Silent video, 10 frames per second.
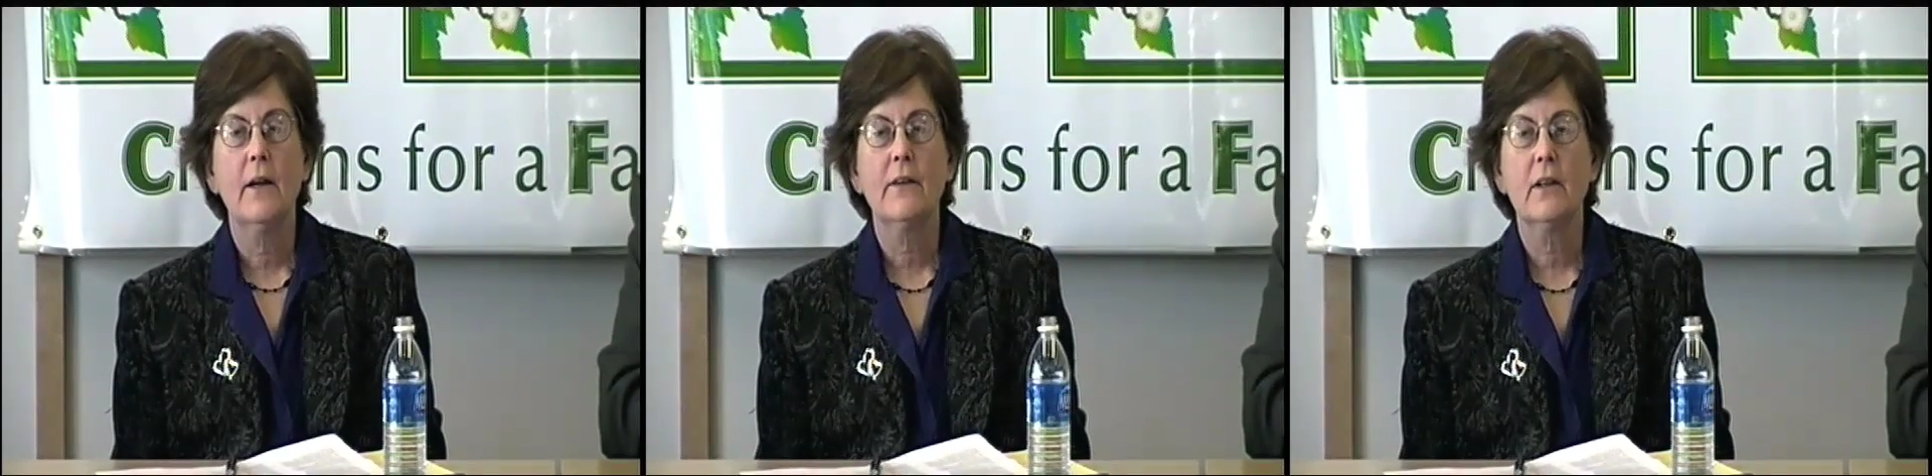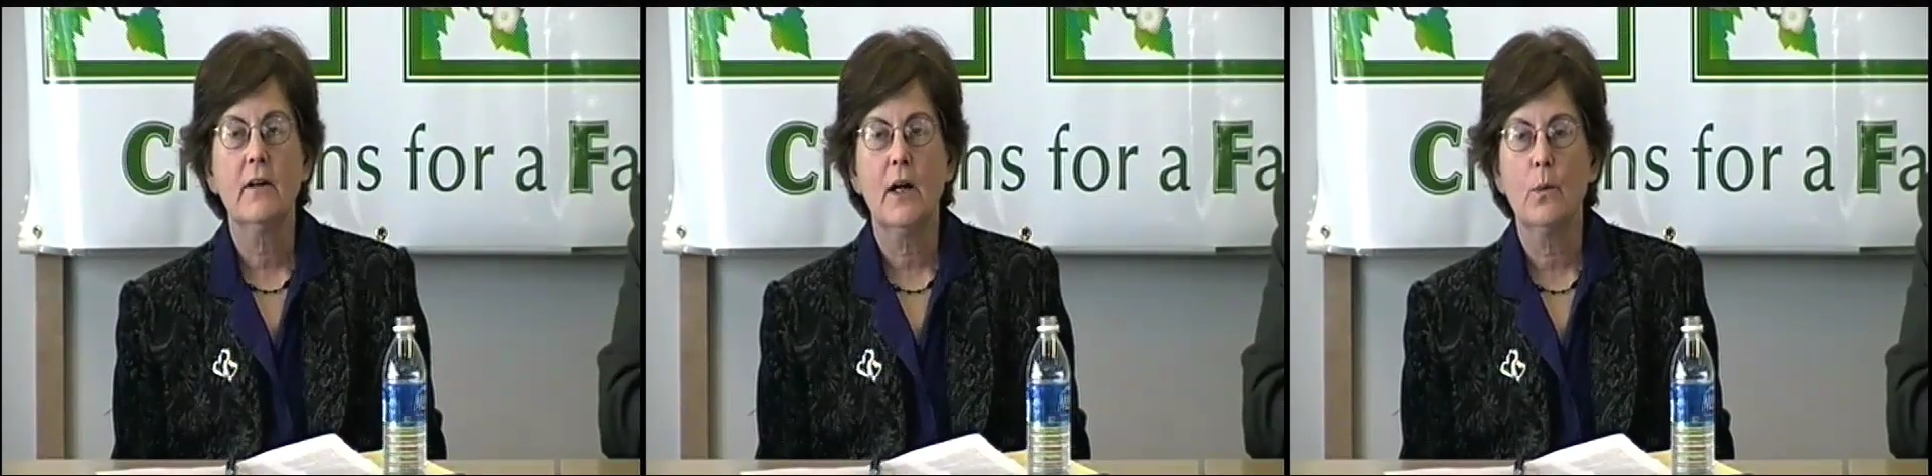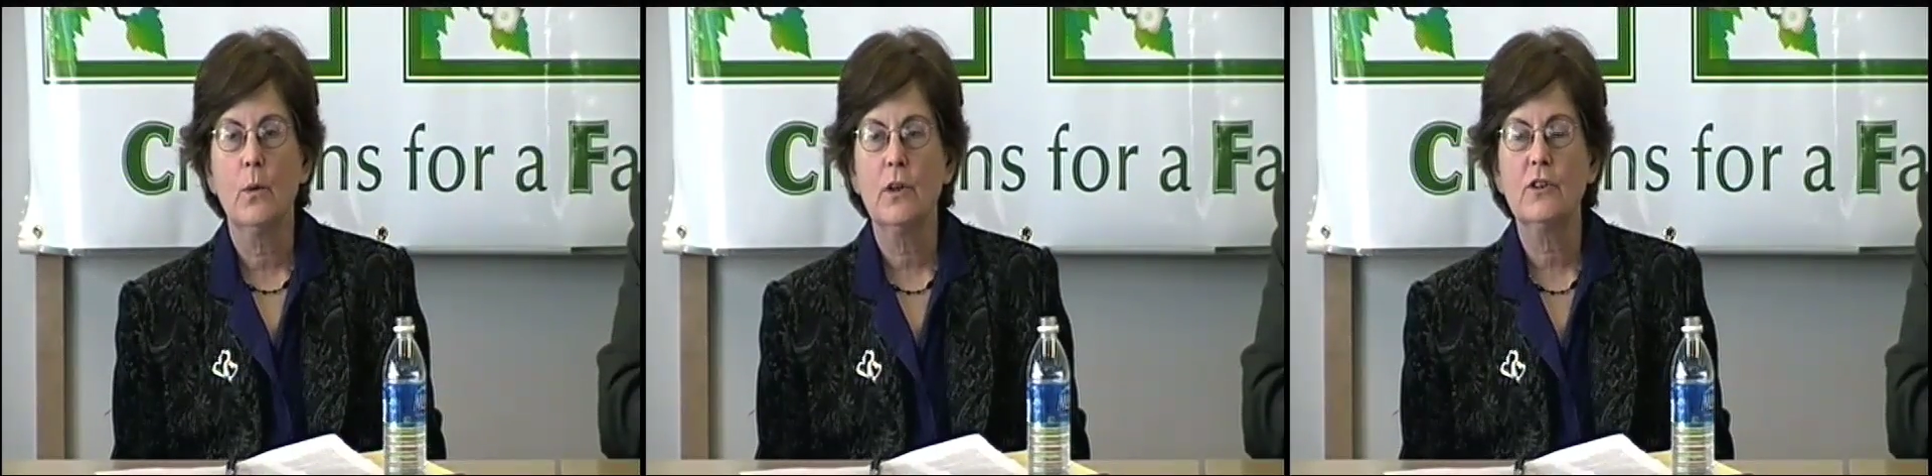There are
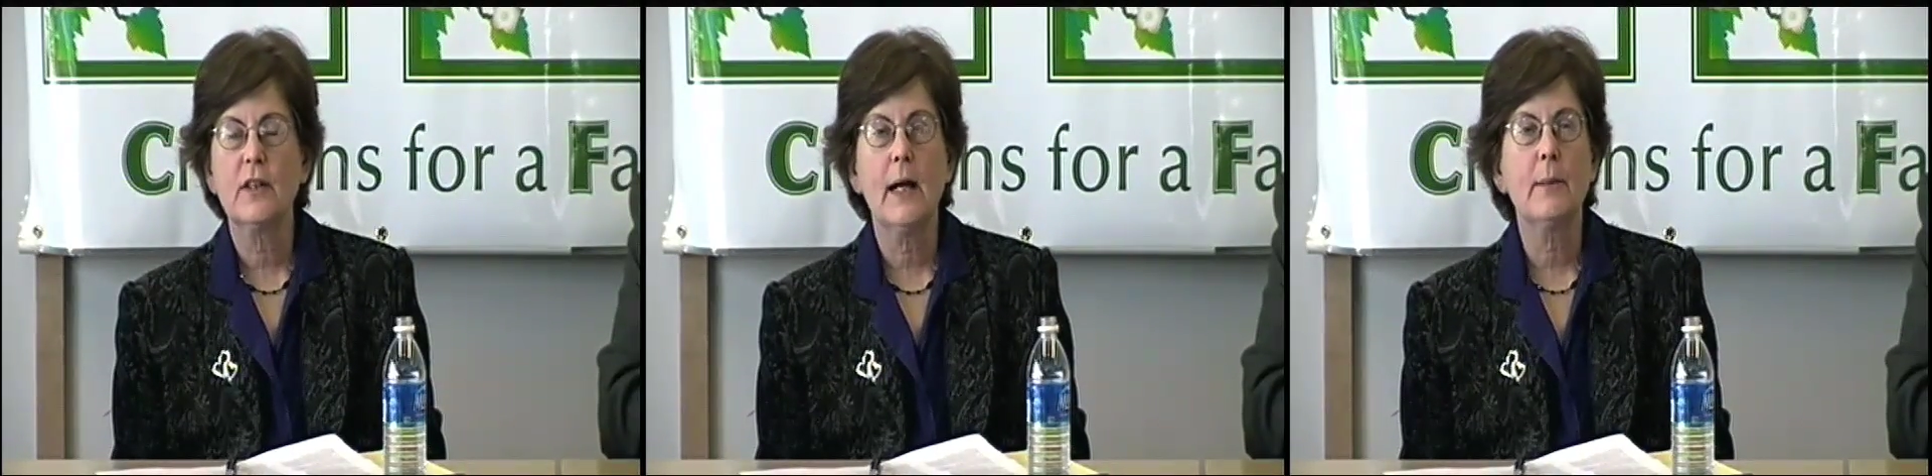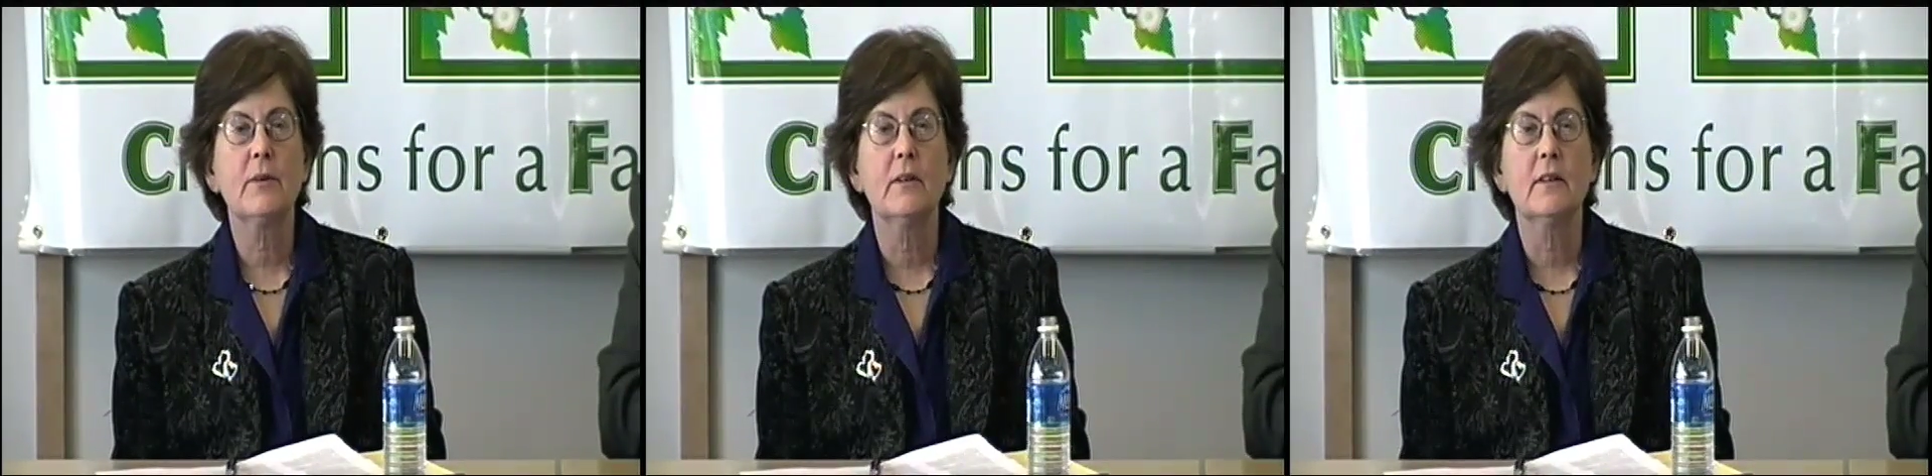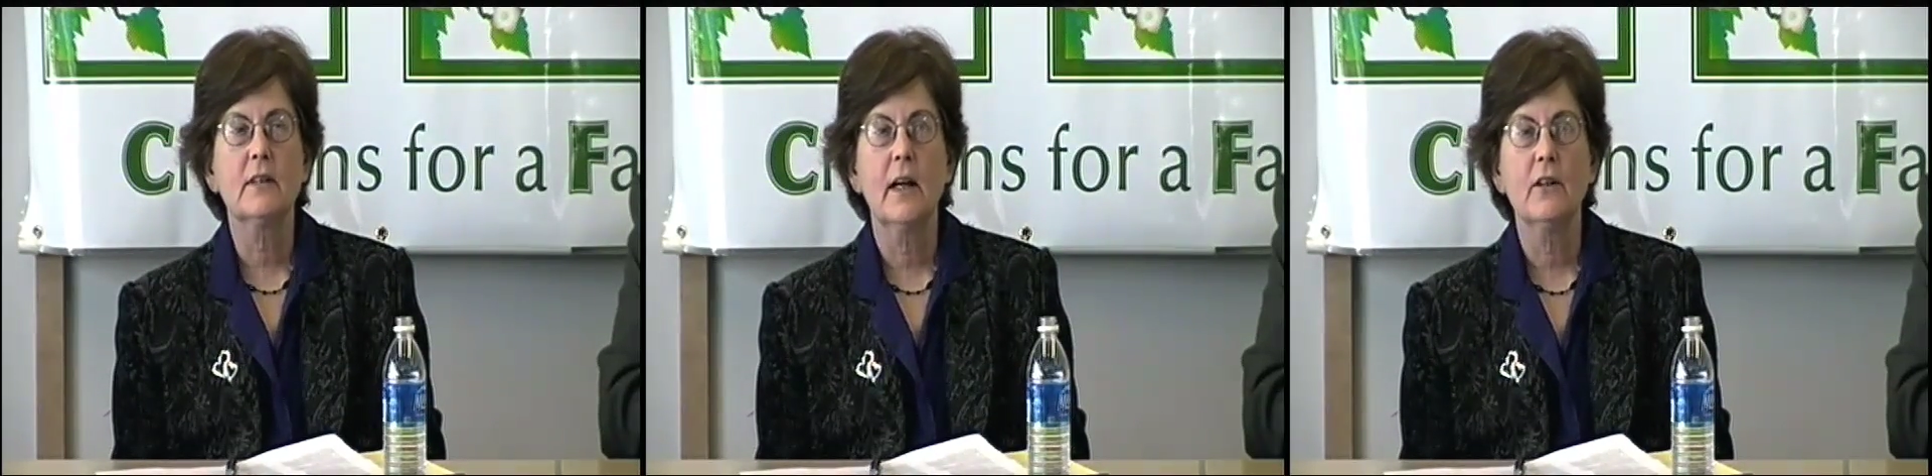workshops and
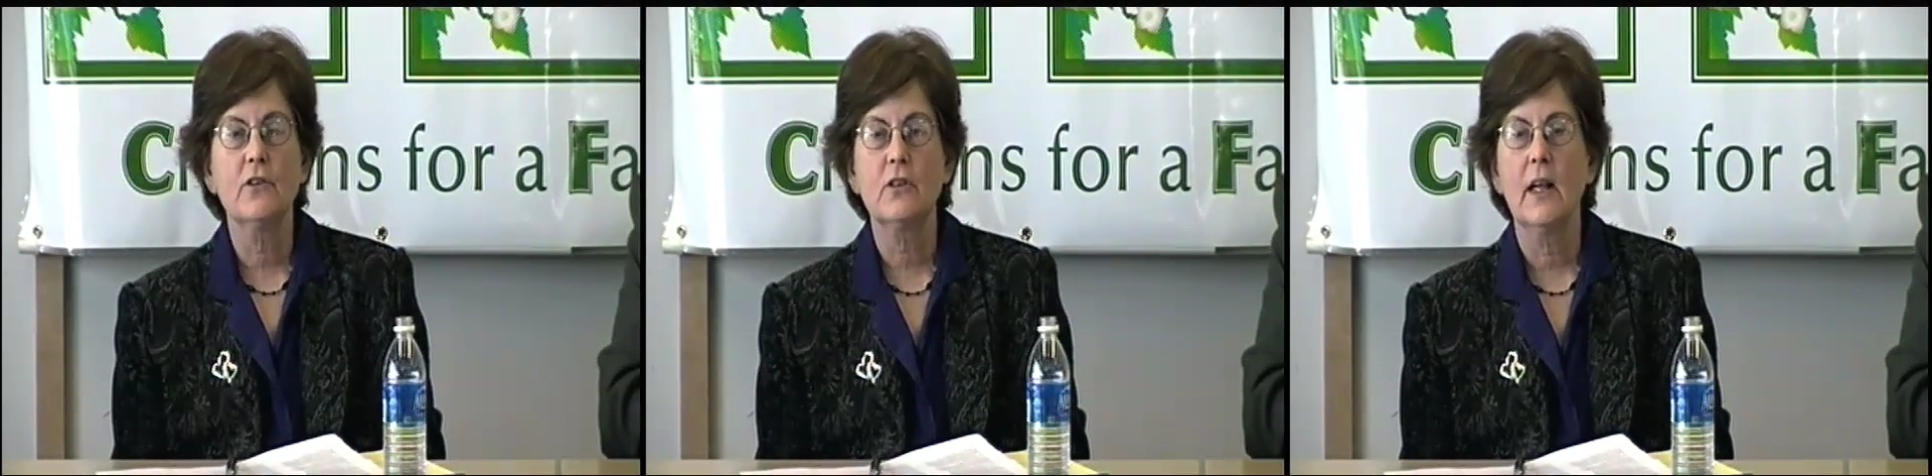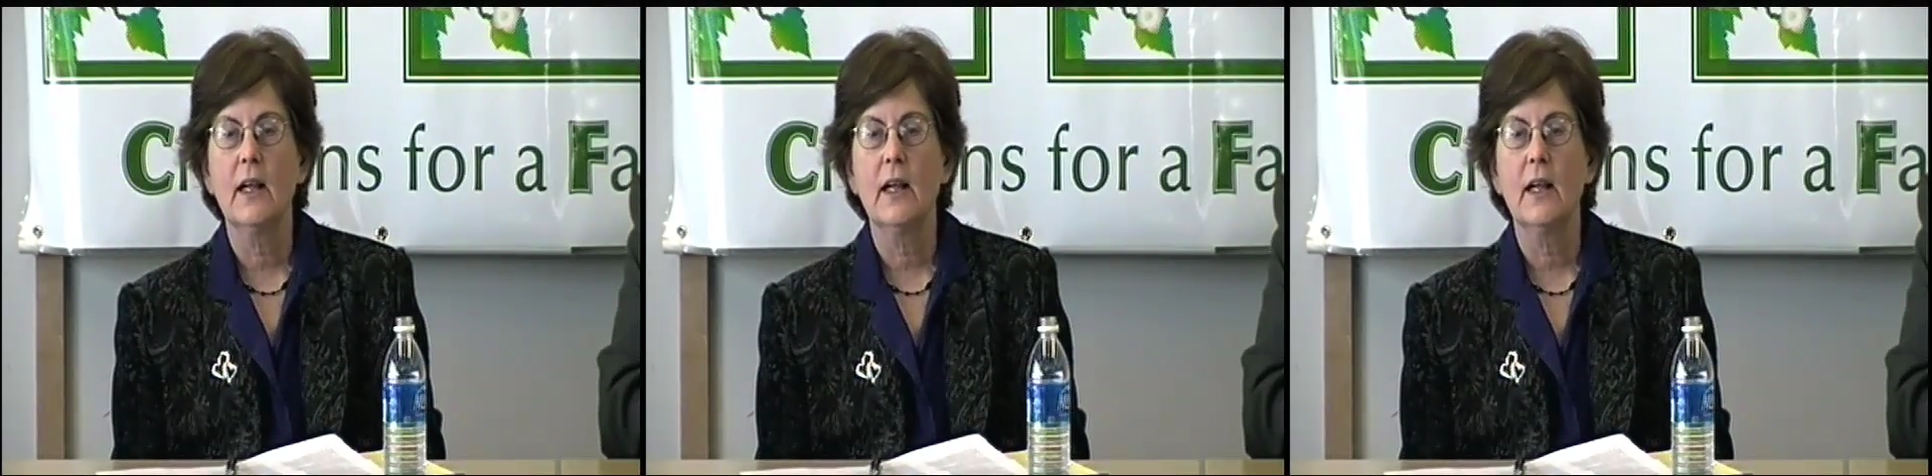such,